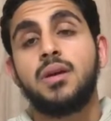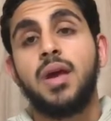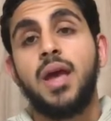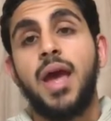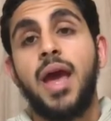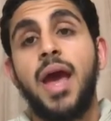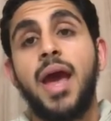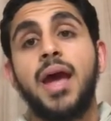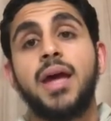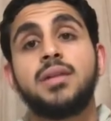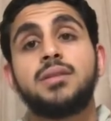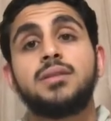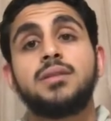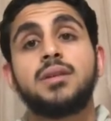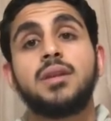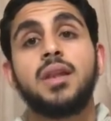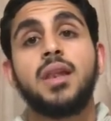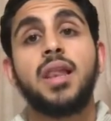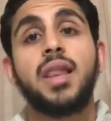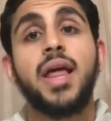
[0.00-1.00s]
had
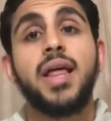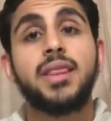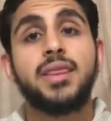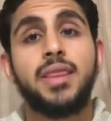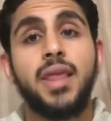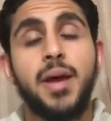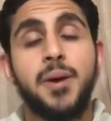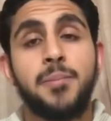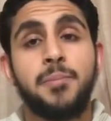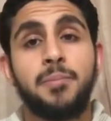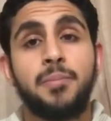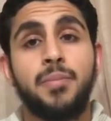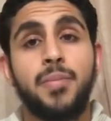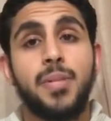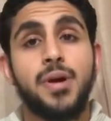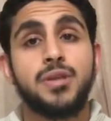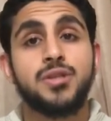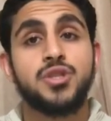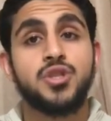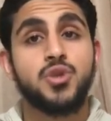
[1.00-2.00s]
led them
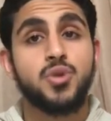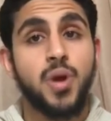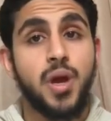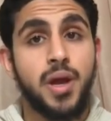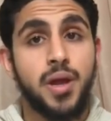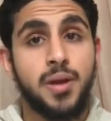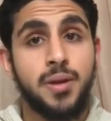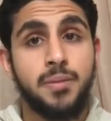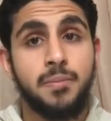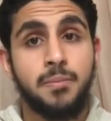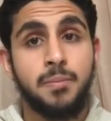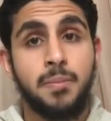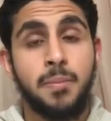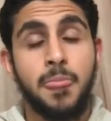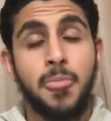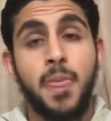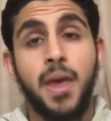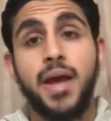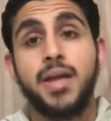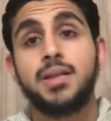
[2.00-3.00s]
astray,
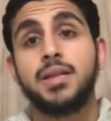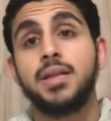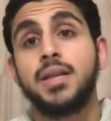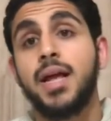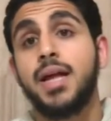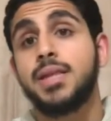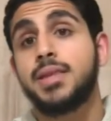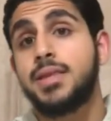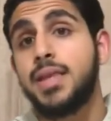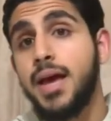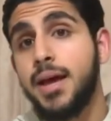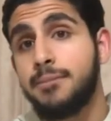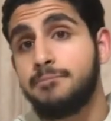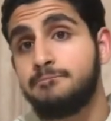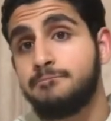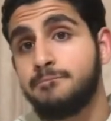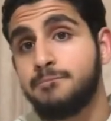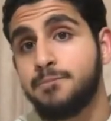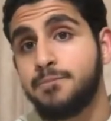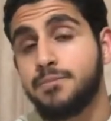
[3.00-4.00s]
had led
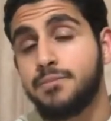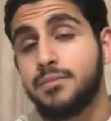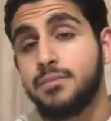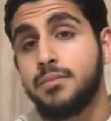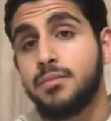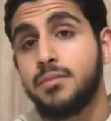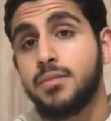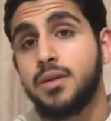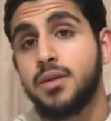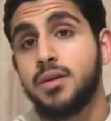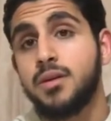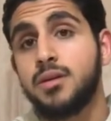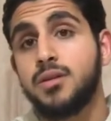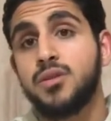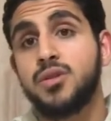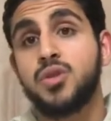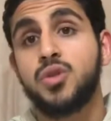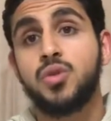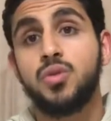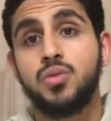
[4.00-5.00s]
them
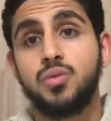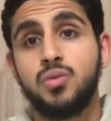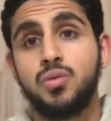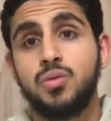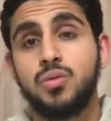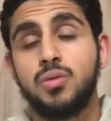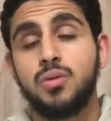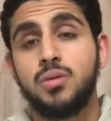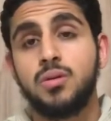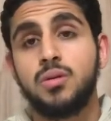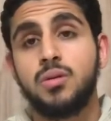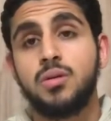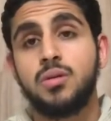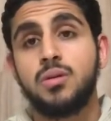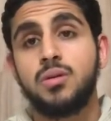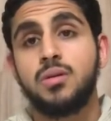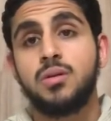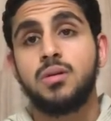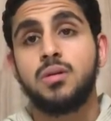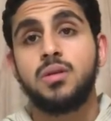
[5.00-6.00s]
to
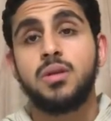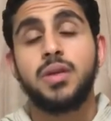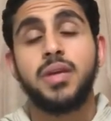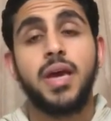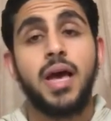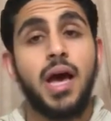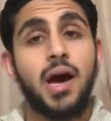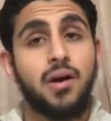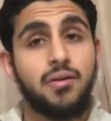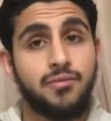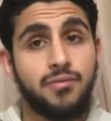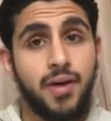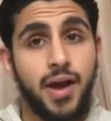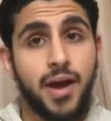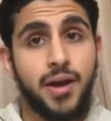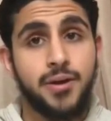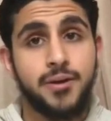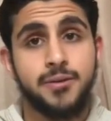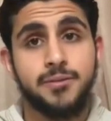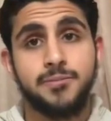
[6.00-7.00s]
the
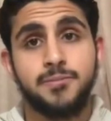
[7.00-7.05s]
hellfire.